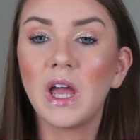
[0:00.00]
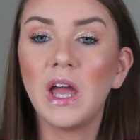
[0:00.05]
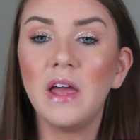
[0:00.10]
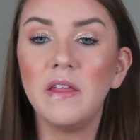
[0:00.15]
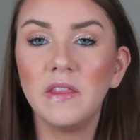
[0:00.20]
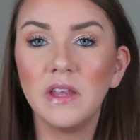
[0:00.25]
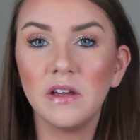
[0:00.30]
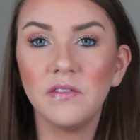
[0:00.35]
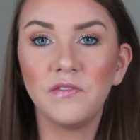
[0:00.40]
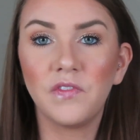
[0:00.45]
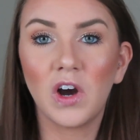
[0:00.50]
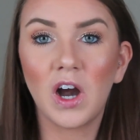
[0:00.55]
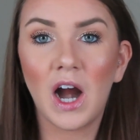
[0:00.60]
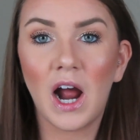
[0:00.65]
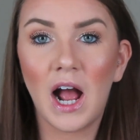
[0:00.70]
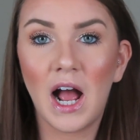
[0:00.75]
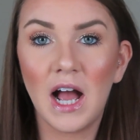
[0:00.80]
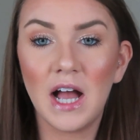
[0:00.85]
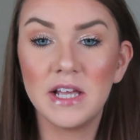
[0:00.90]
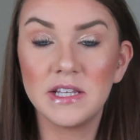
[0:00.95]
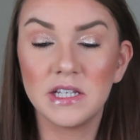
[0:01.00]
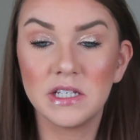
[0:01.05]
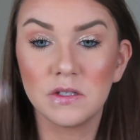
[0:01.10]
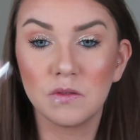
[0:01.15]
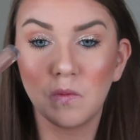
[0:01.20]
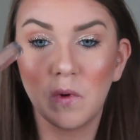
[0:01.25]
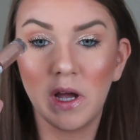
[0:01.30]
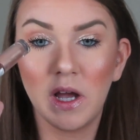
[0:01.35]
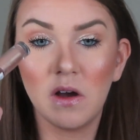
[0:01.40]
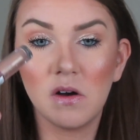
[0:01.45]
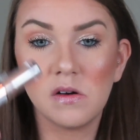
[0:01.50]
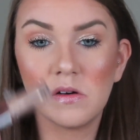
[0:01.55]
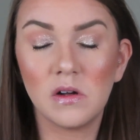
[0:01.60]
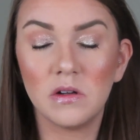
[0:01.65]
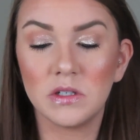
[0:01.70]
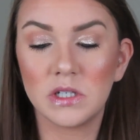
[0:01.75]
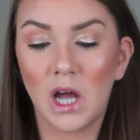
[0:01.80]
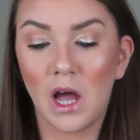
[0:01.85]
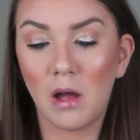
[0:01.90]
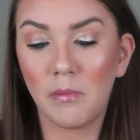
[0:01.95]
And then for eyes as well,
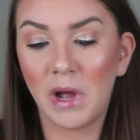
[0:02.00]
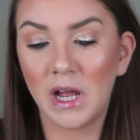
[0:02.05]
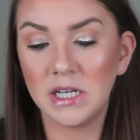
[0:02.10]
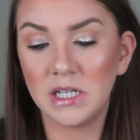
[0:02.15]
on top,